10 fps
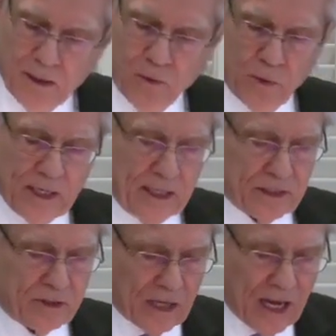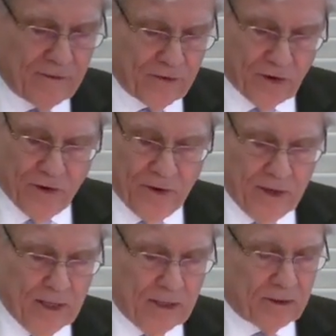We need a Savior
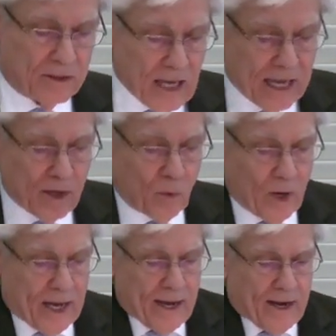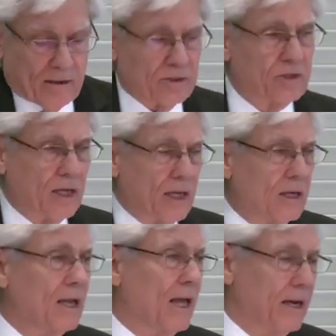to take away our
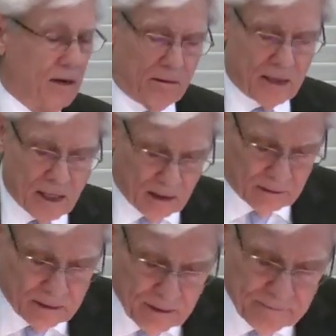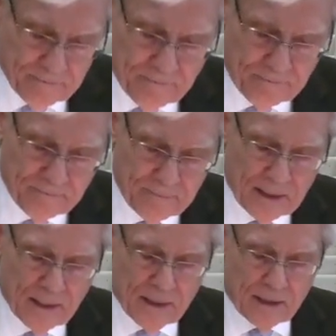sin and our guilt.
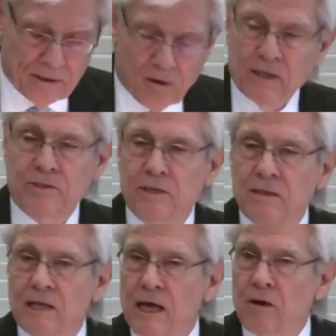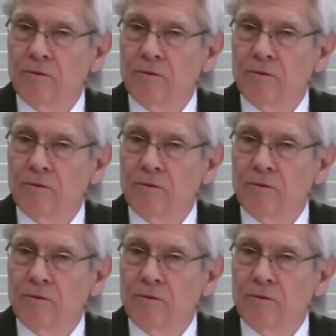Christ did that on the